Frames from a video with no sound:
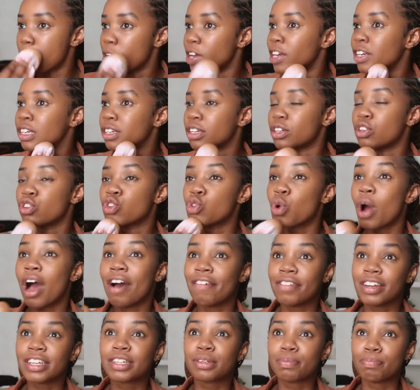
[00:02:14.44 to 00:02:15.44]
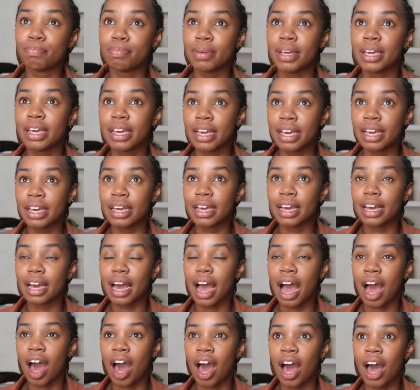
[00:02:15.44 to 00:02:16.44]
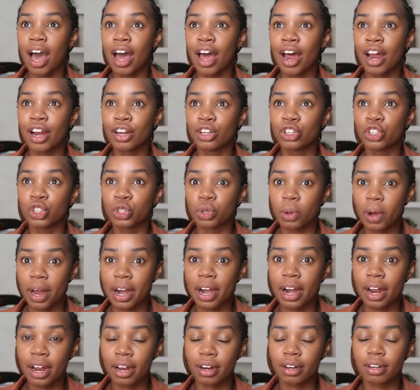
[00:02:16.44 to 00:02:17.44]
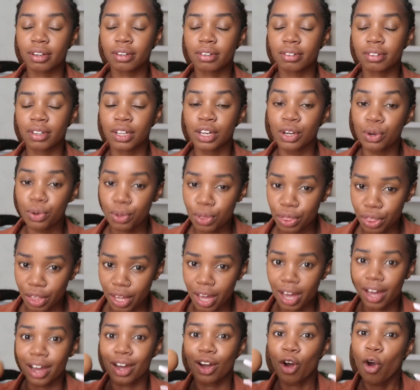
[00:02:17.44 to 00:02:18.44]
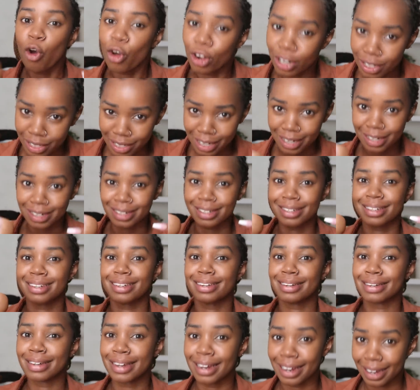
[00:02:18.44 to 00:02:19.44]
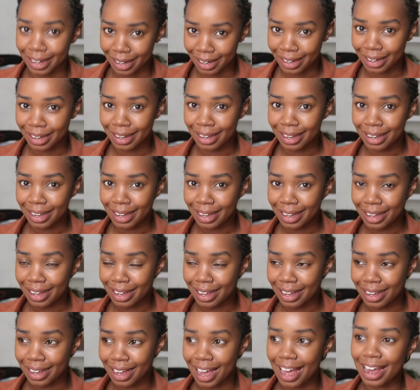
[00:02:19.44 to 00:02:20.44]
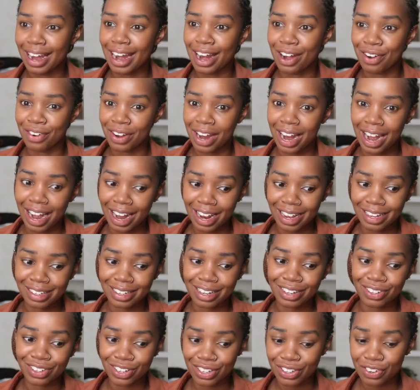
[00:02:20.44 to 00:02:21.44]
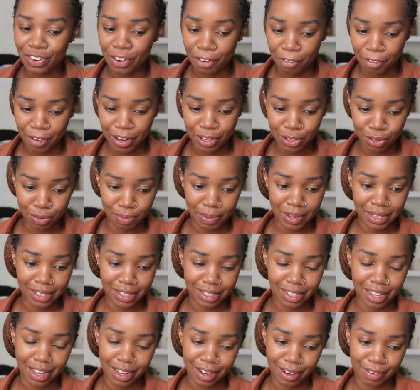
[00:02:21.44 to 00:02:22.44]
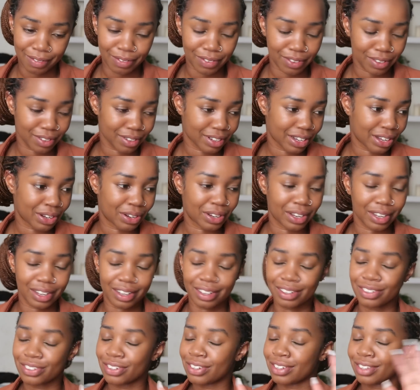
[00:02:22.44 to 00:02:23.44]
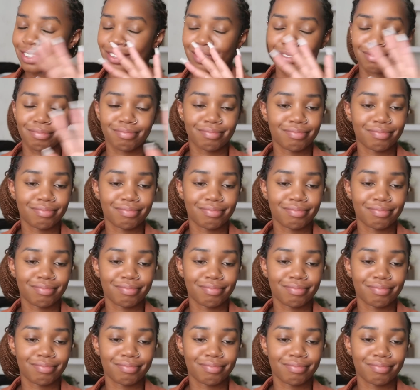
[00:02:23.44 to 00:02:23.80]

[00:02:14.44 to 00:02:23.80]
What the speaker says: it be a Joanna Kinuthia content day. And I realized I just refer to myself. Okay, just